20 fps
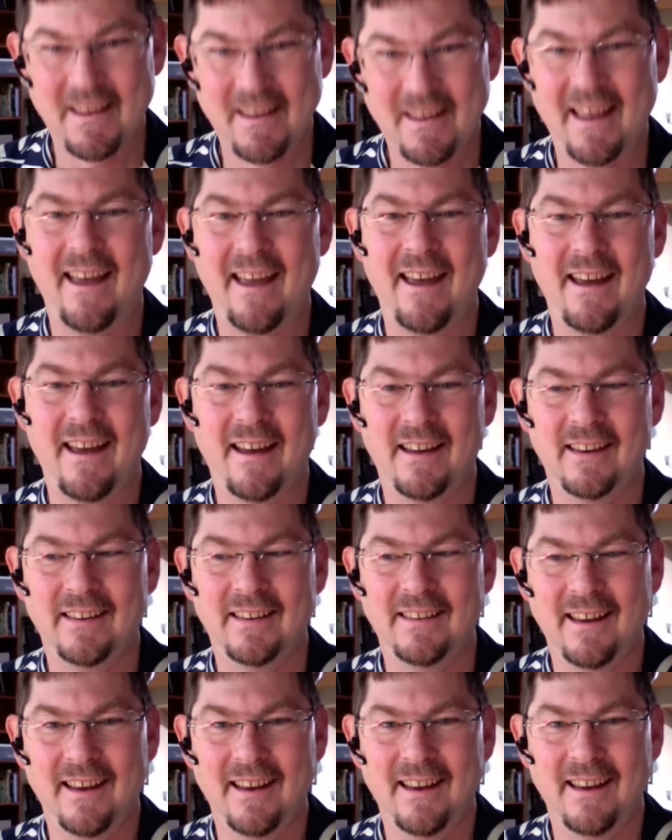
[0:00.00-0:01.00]

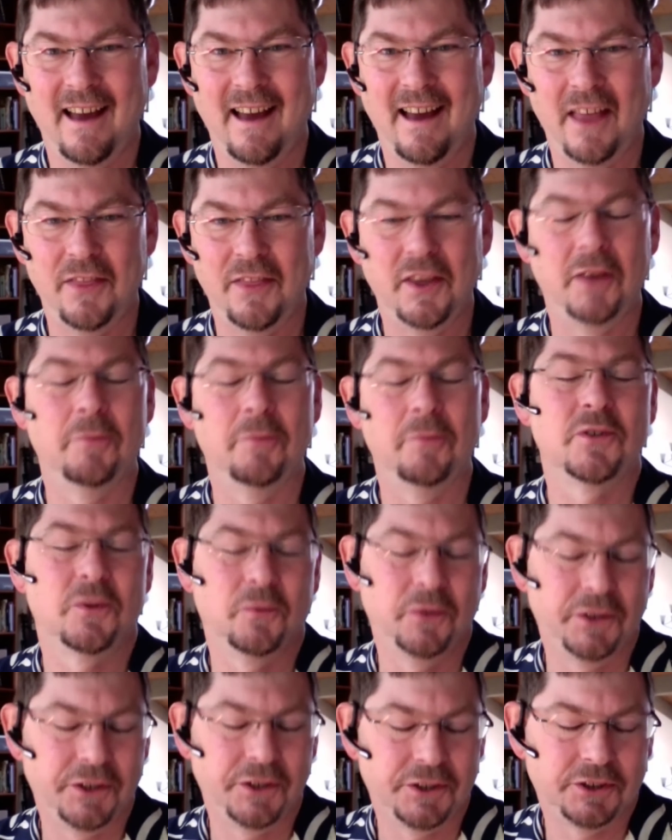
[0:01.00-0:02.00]
And I think it was a
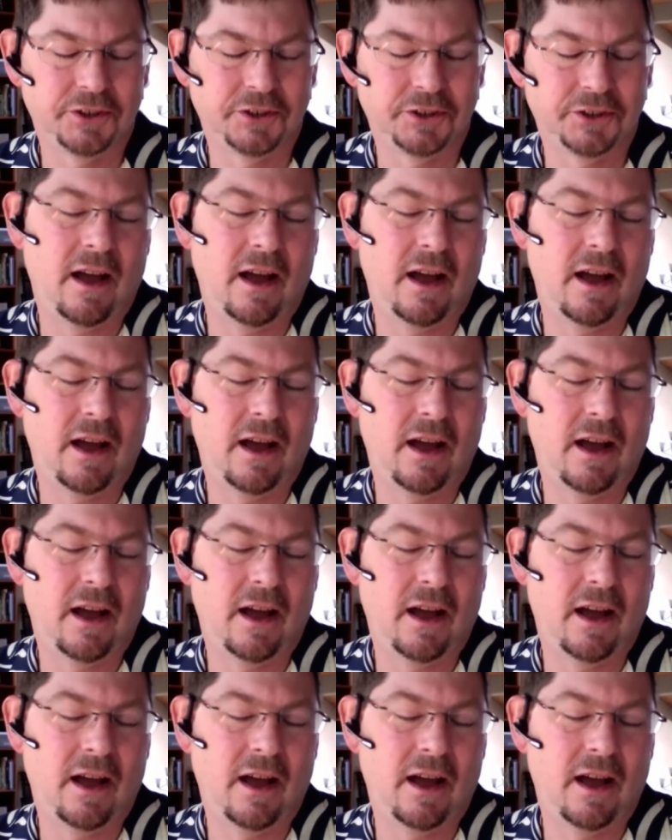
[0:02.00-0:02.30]
real